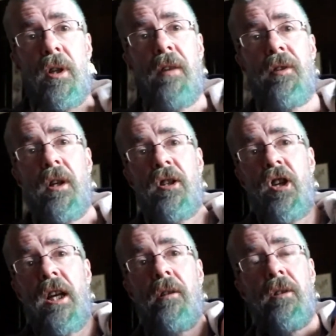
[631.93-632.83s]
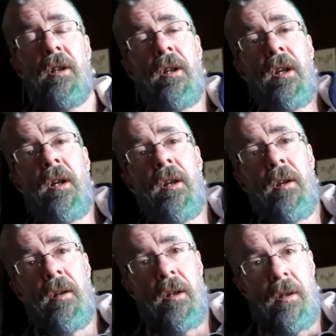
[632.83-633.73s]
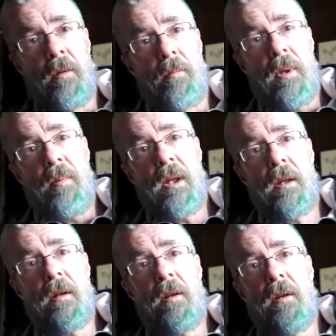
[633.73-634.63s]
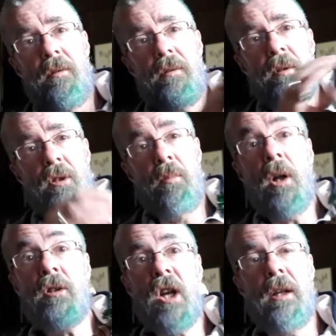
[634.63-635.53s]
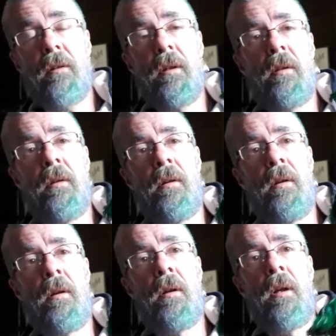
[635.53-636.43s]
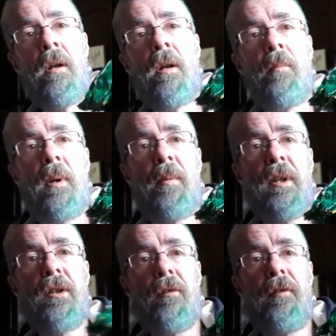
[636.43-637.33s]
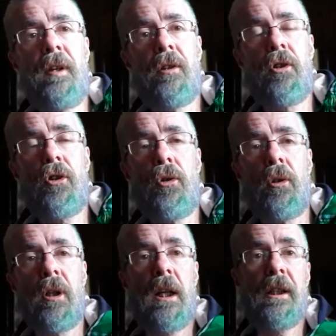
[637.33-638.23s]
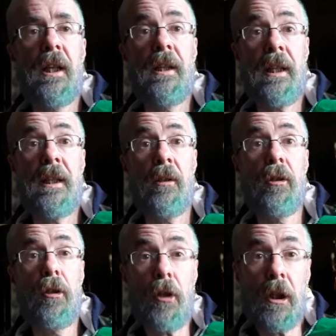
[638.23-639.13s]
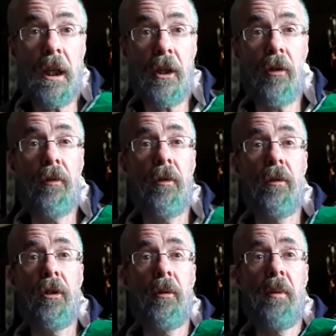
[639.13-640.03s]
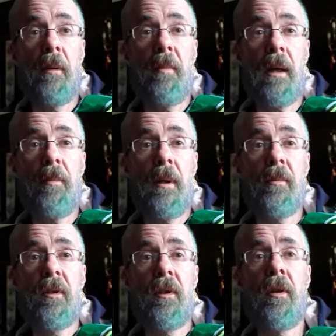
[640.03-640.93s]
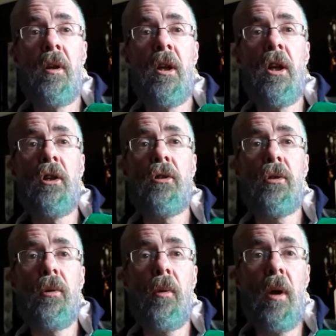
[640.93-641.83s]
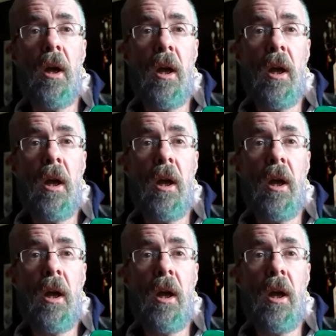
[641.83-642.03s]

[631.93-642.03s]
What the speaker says: If you're a child, maybe a small child, maybe these will fit on your shoulder and then it'll look like you're playing bagpipes. So